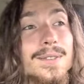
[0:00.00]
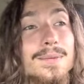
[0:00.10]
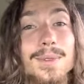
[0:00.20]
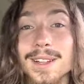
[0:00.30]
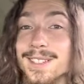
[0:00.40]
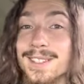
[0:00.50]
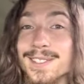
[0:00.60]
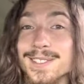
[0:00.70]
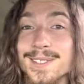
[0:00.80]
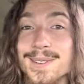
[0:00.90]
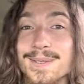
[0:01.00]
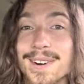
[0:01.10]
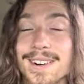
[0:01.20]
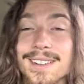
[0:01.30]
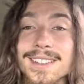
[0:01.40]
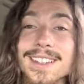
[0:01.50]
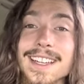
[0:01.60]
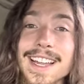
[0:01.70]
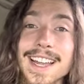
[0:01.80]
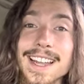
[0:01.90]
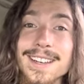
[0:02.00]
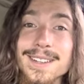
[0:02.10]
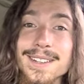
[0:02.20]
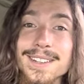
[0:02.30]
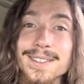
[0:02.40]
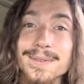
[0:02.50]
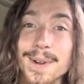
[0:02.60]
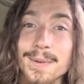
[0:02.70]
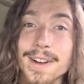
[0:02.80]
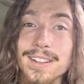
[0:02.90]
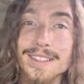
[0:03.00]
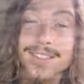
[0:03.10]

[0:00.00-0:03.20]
blessings to you all, and farewell.